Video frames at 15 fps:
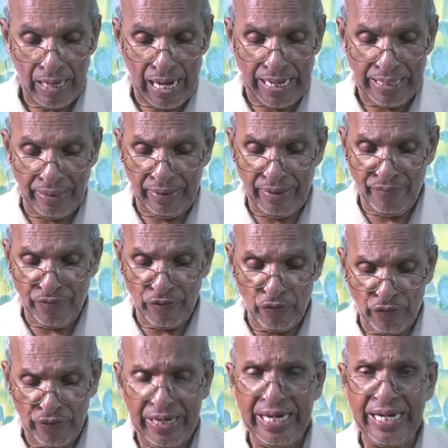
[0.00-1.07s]
And if
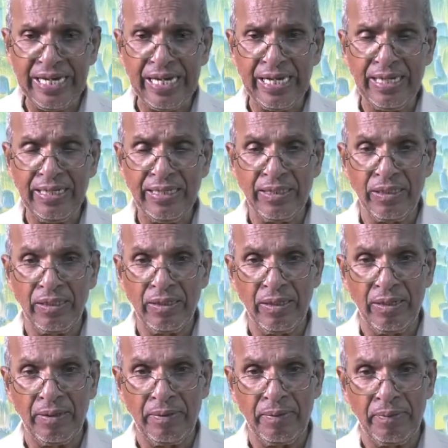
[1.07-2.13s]
you read
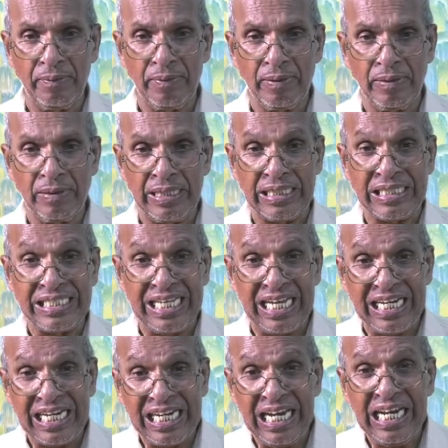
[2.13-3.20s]
the
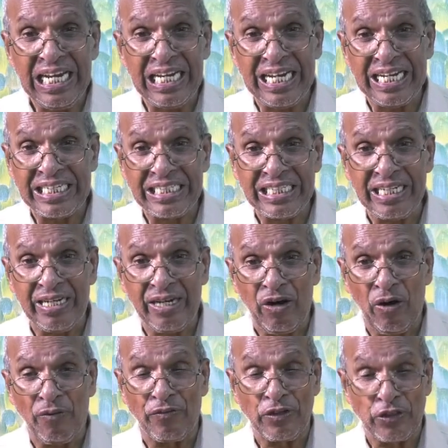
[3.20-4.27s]
second letter
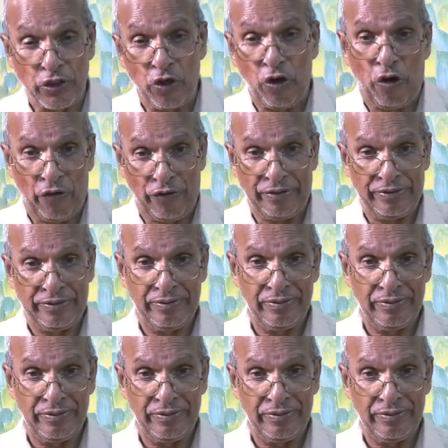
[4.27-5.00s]
of John,